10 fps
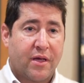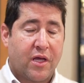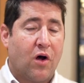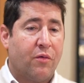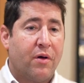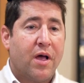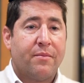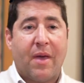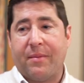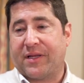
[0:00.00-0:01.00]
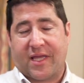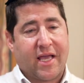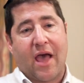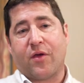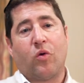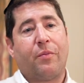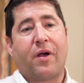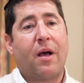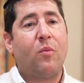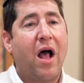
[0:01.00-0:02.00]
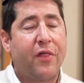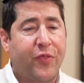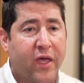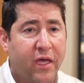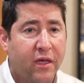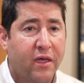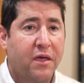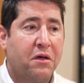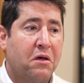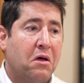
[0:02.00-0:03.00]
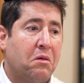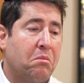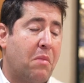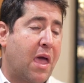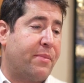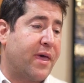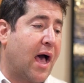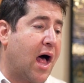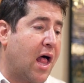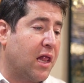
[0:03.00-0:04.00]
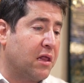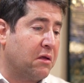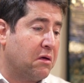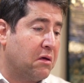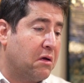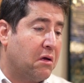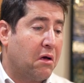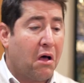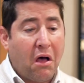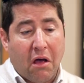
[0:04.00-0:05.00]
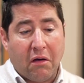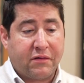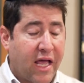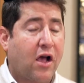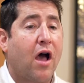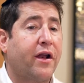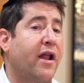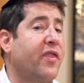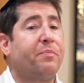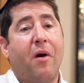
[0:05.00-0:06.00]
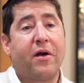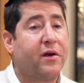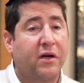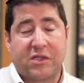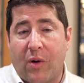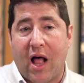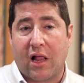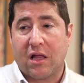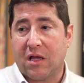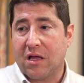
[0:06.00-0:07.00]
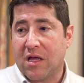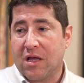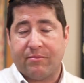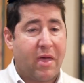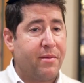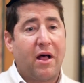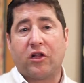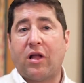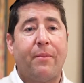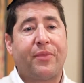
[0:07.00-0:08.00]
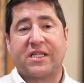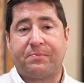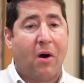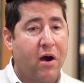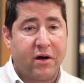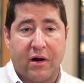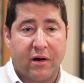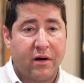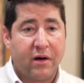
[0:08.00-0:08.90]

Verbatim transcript: You know, maybe together we'll become wealthy. Maybe I'll take on another partner as well. Maybe I'll dump this partner.